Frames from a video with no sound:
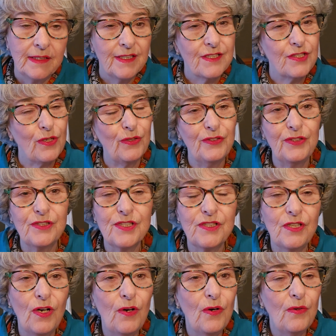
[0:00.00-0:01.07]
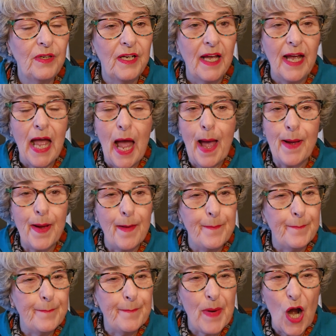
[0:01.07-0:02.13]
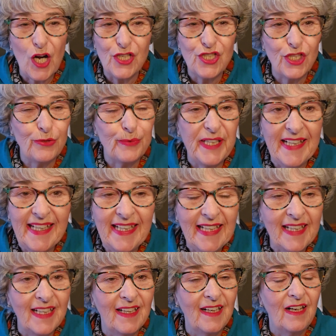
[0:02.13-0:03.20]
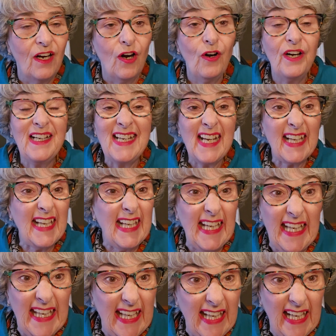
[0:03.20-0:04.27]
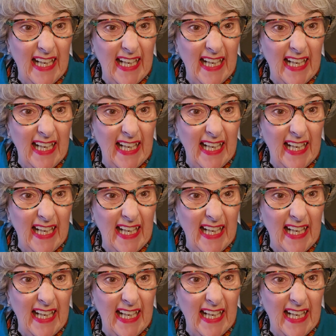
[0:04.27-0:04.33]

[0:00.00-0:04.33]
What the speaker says: So there's no Marjorie or Nikki.